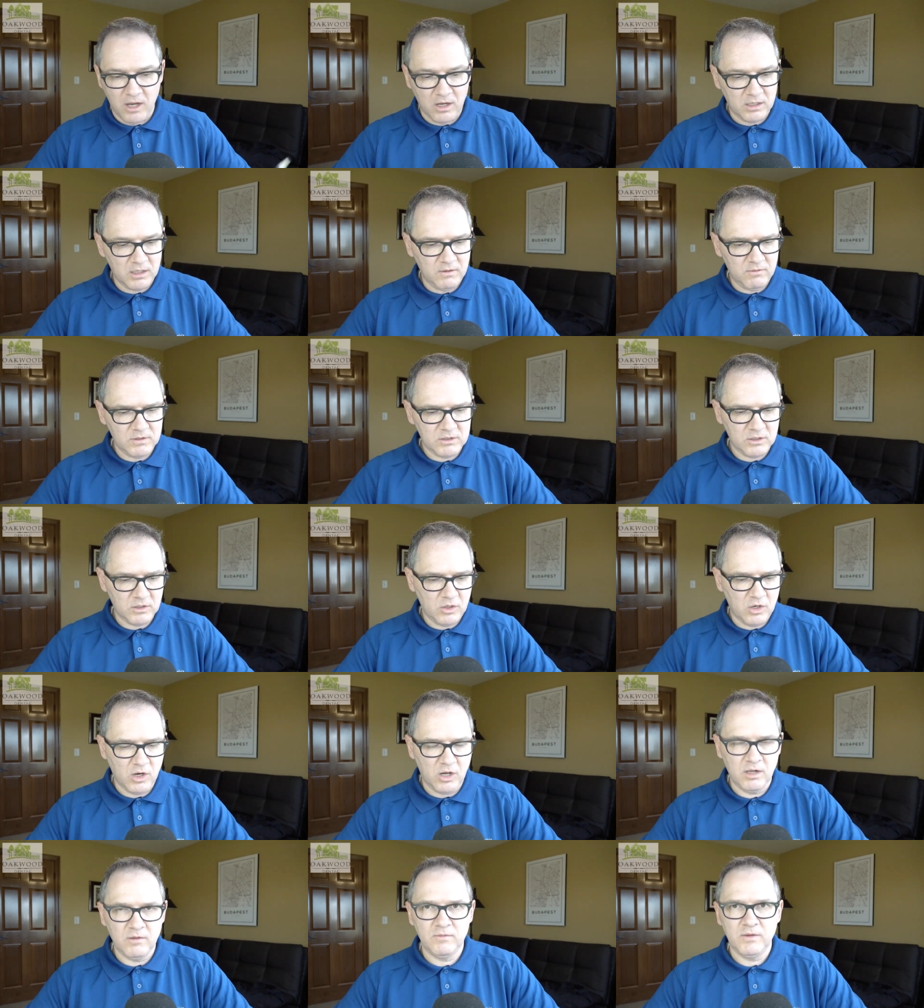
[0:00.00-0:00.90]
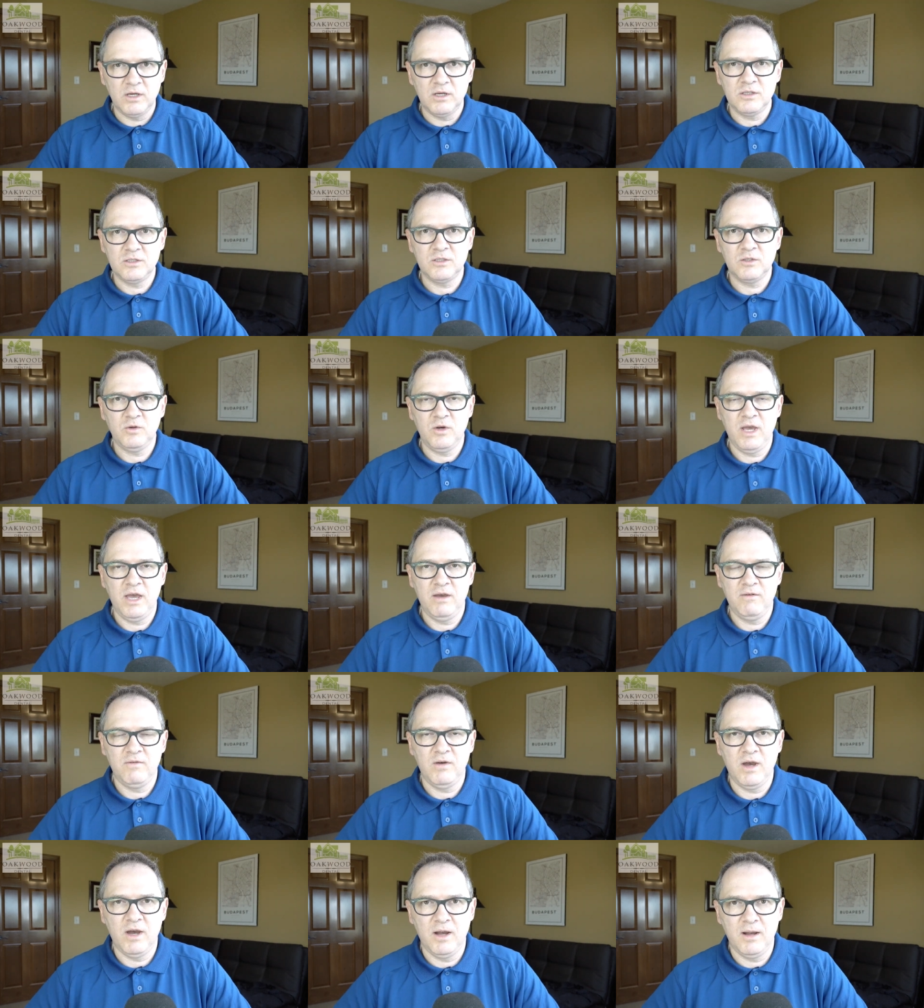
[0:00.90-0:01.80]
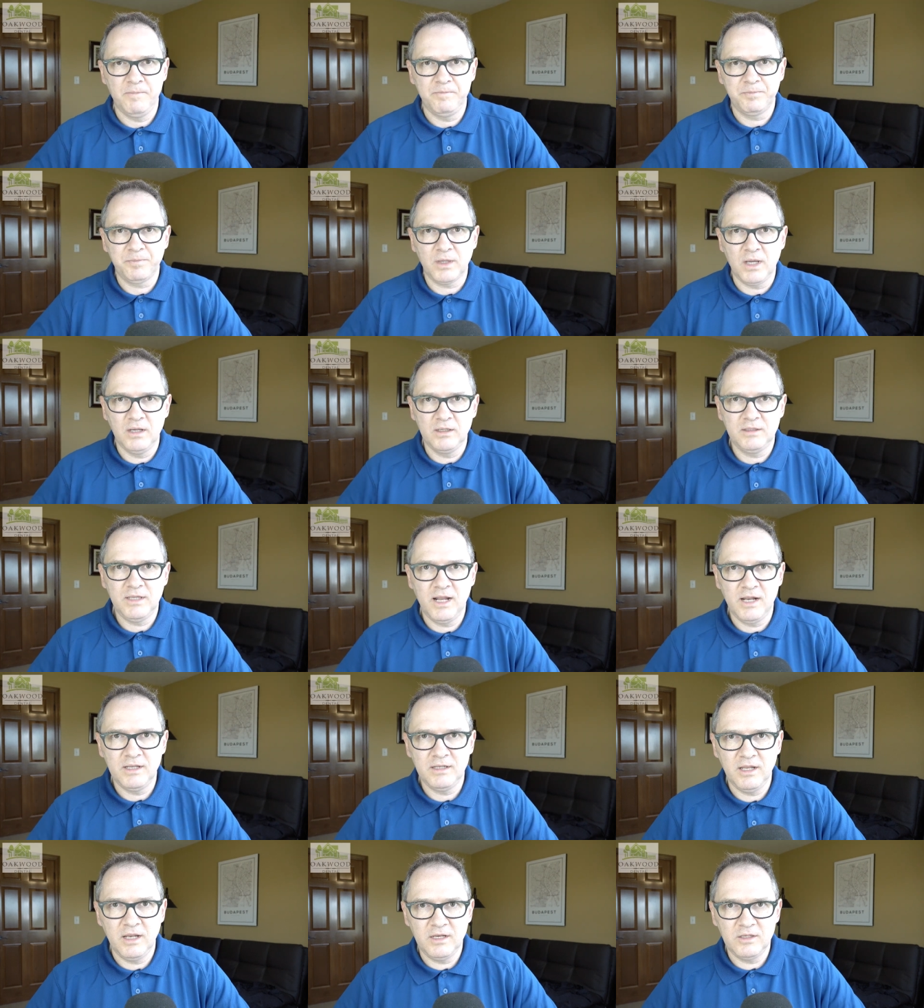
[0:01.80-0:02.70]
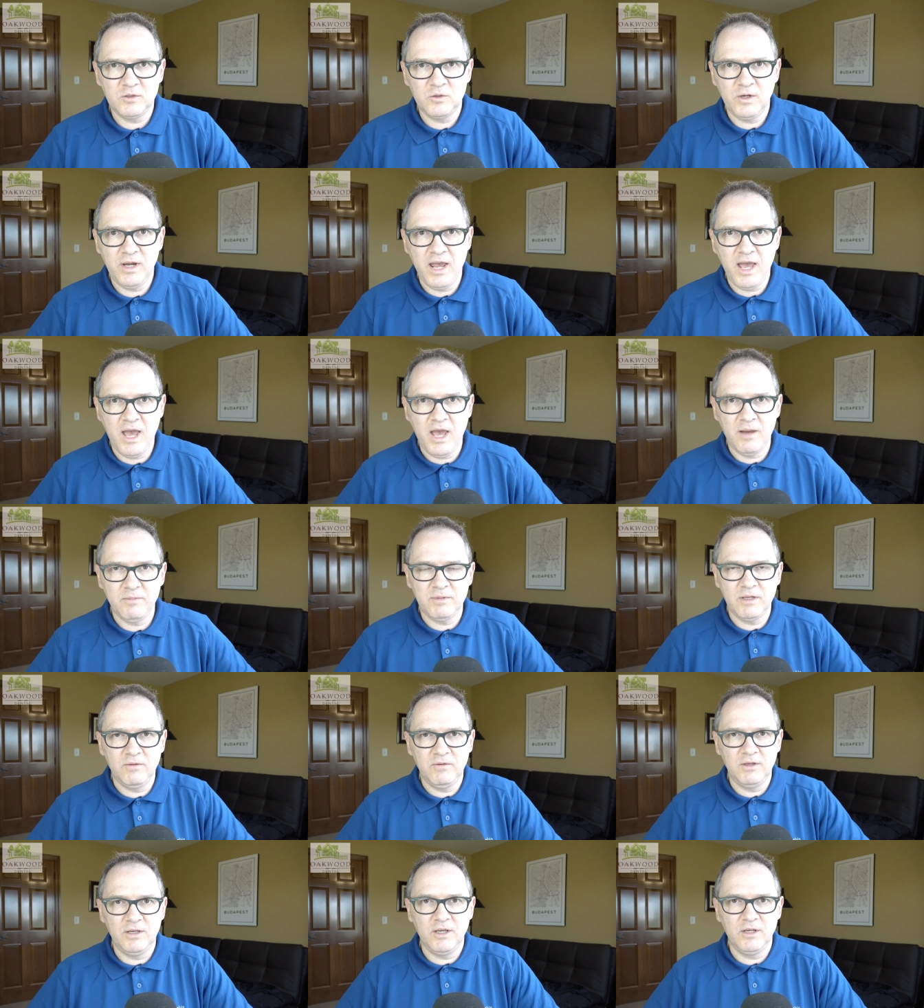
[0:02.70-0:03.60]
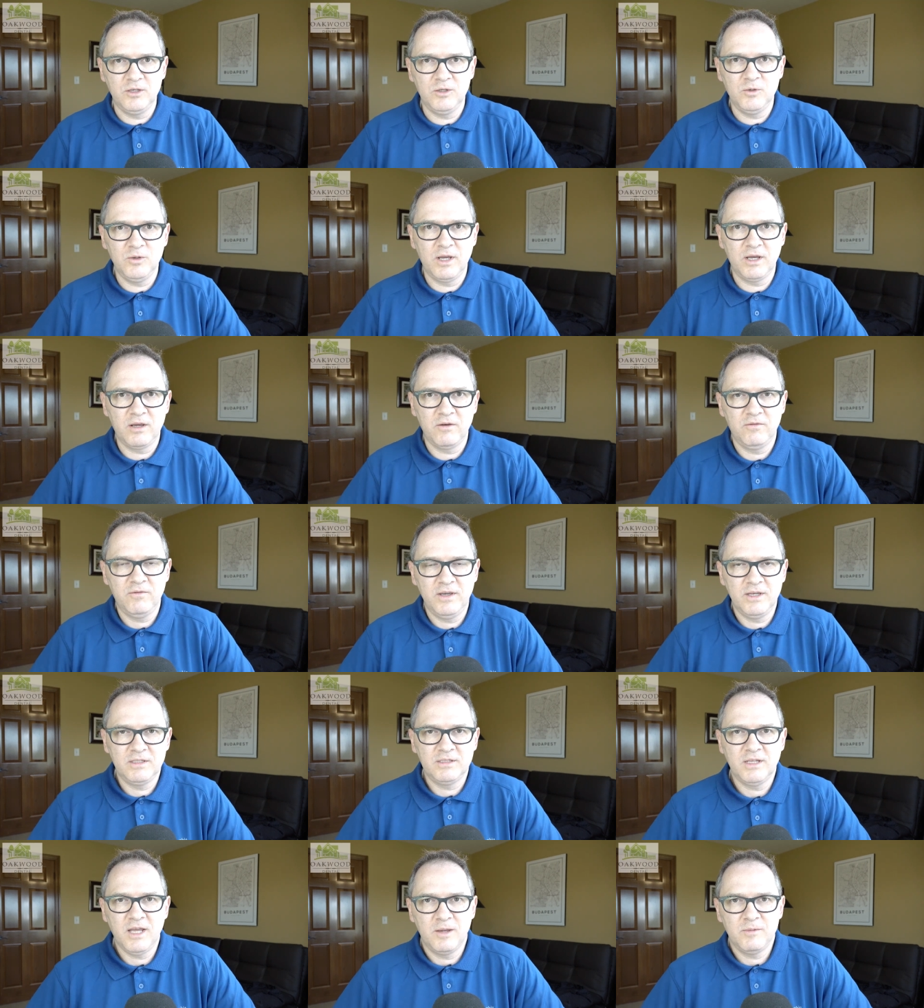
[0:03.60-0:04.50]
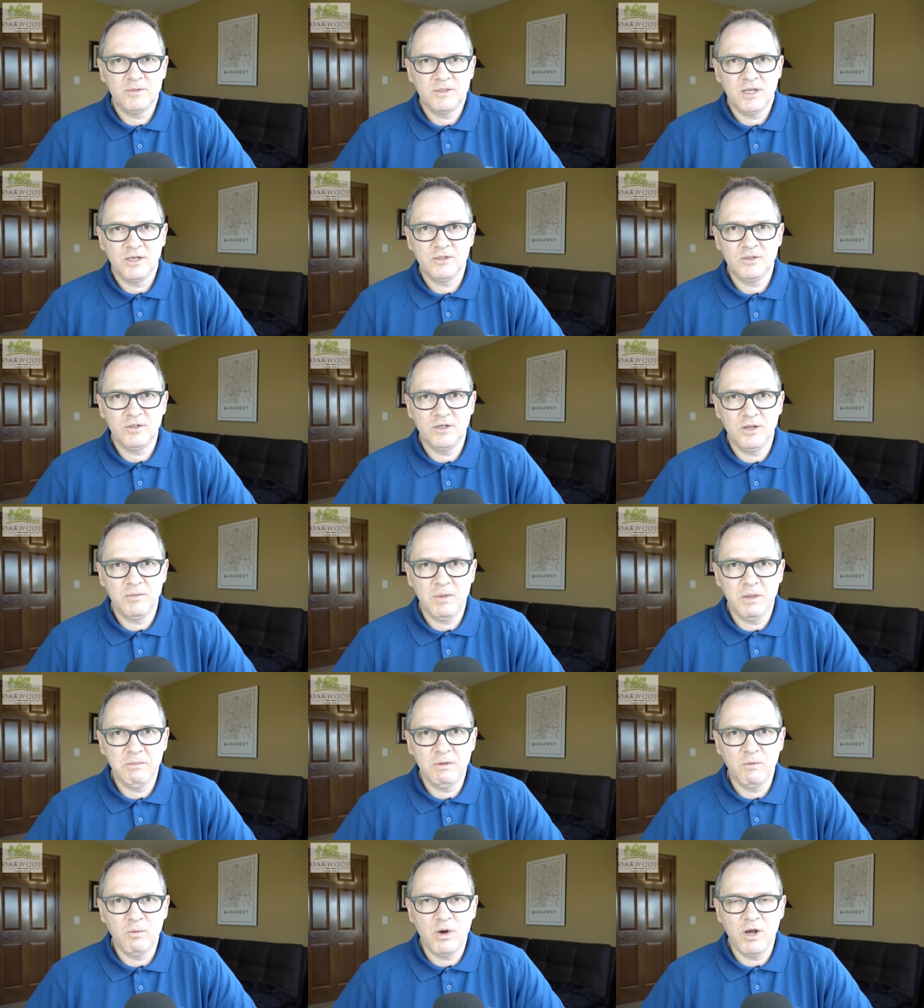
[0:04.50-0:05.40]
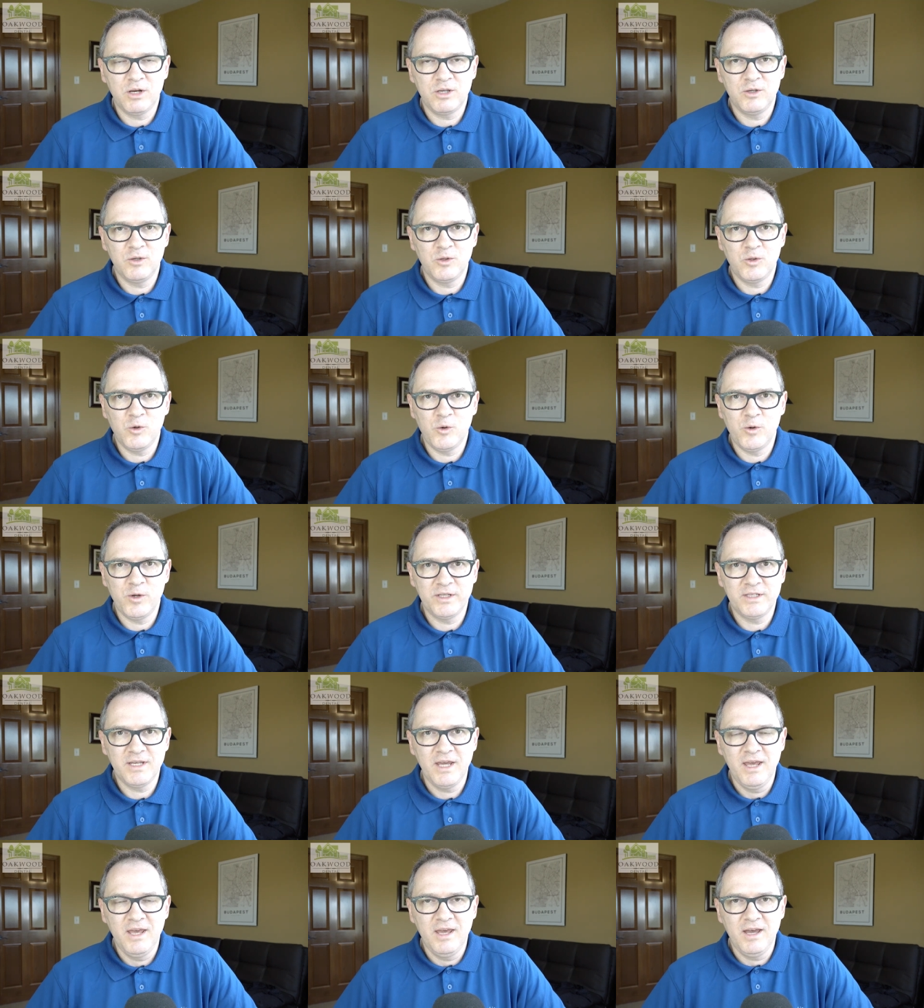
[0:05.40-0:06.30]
Give us a call. We also have a teledentistry app that we can do like a FaceTime session and maybe walk you through it.